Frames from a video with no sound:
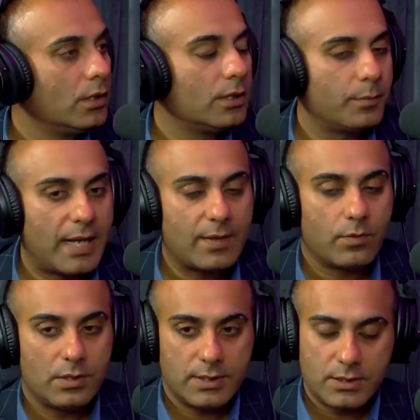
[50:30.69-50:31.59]
The back
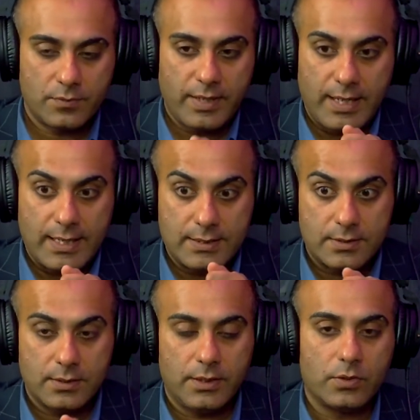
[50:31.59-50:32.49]
wall just sort of hangs,
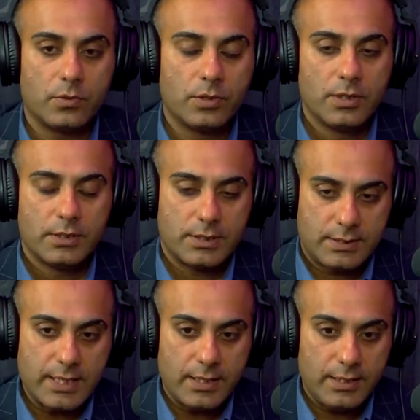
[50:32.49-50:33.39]

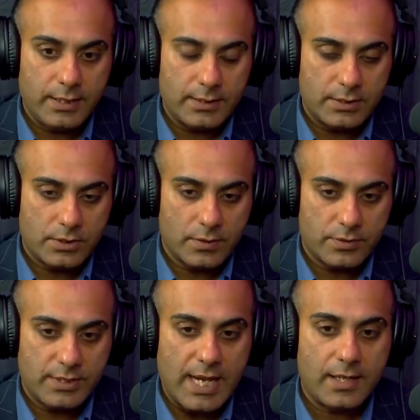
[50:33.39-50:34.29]
steady and sort of
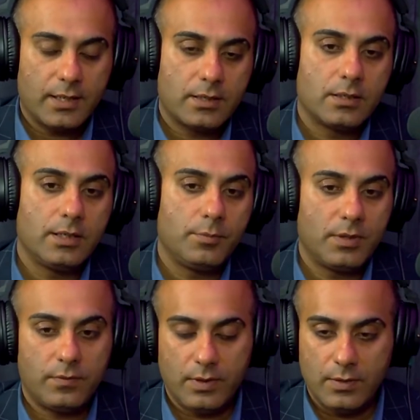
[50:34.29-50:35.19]
static in
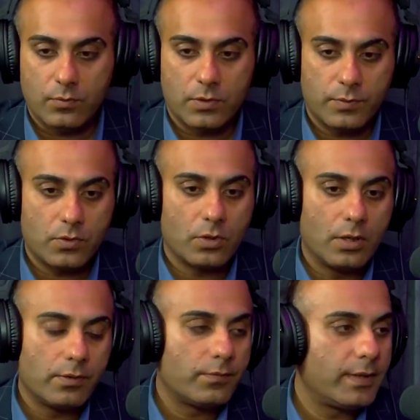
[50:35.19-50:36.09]
between what we call
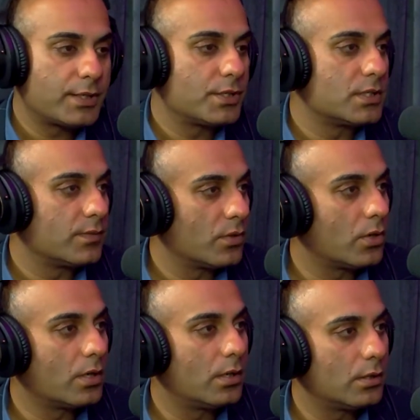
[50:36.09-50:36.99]
reflections of the
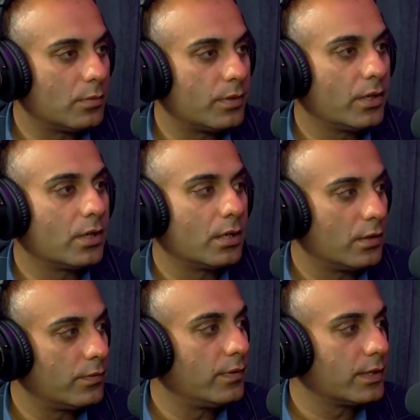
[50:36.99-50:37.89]
heart or pericardial
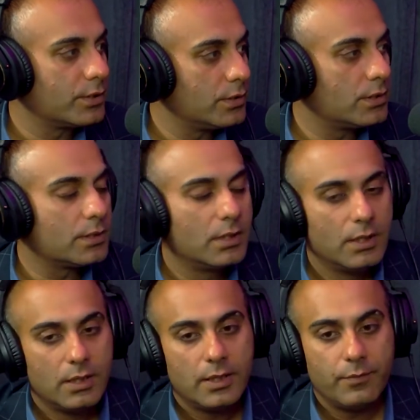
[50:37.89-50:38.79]
reflections,
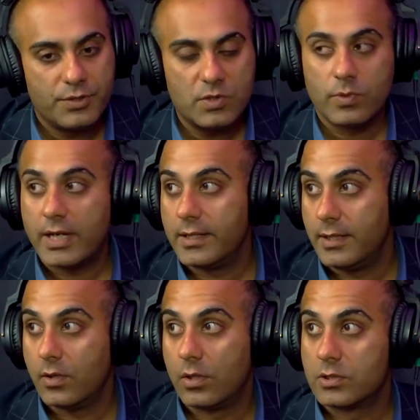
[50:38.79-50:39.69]
which is why they
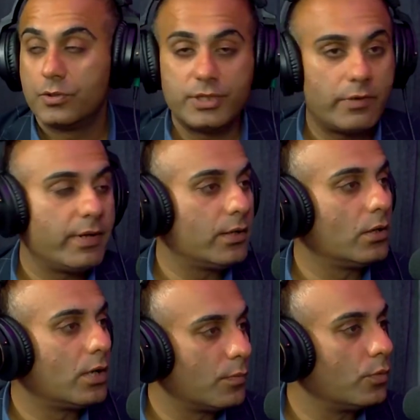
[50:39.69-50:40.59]
also generate a
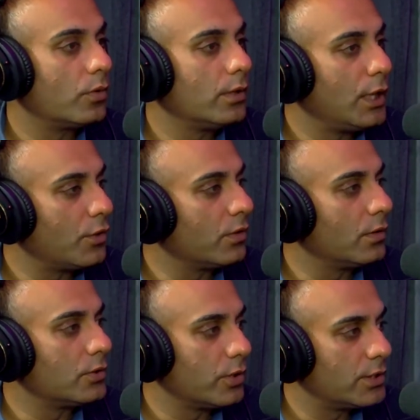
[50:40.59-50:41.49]
lot more electrical
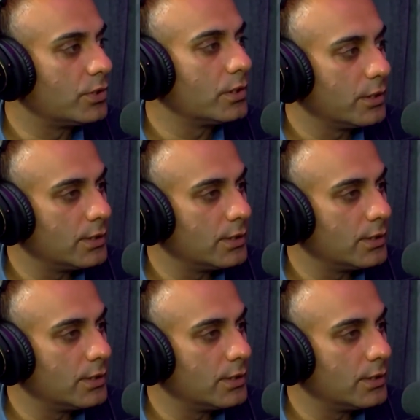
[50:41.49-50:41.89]
short circuits.